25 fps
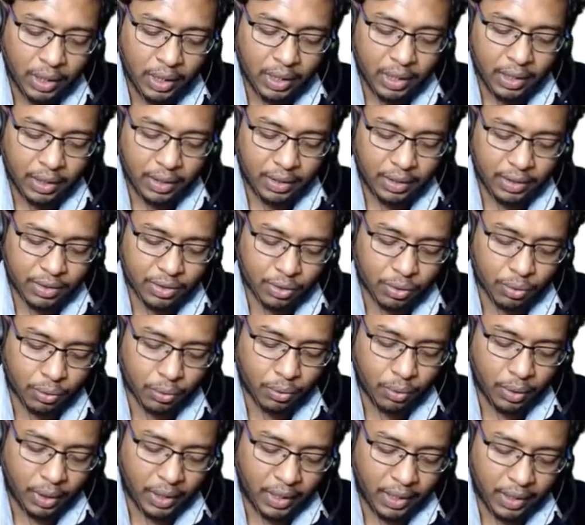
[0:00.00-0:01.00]
is to
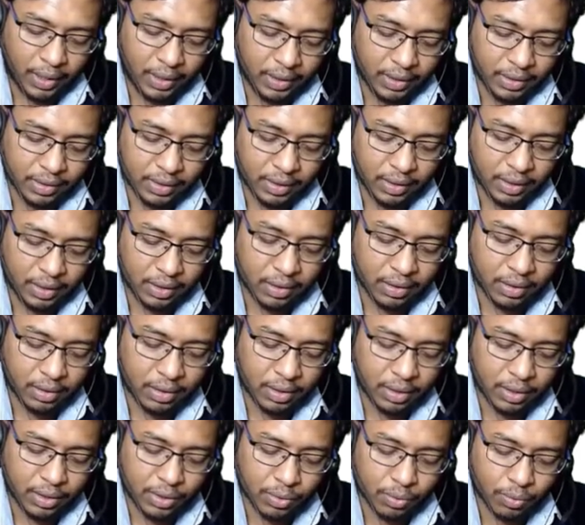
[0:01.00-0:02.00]
ADC,
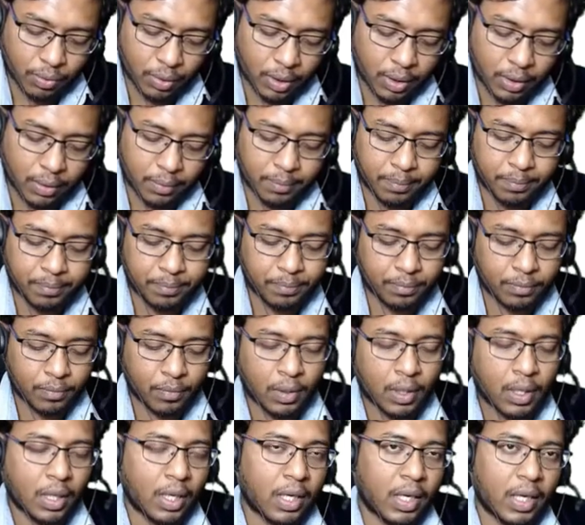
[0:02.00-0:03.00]
this one,
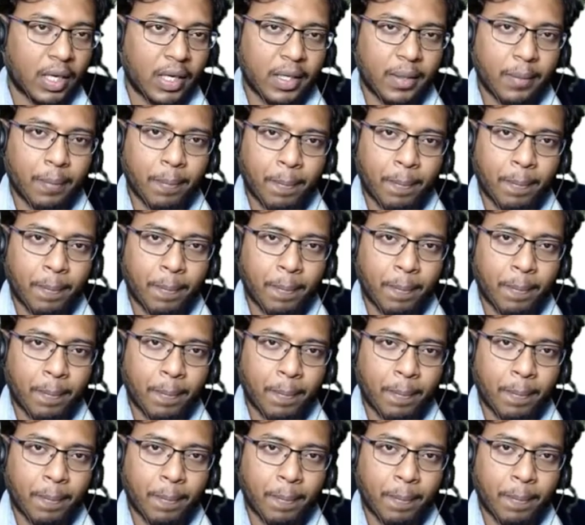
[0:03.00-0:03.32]
right?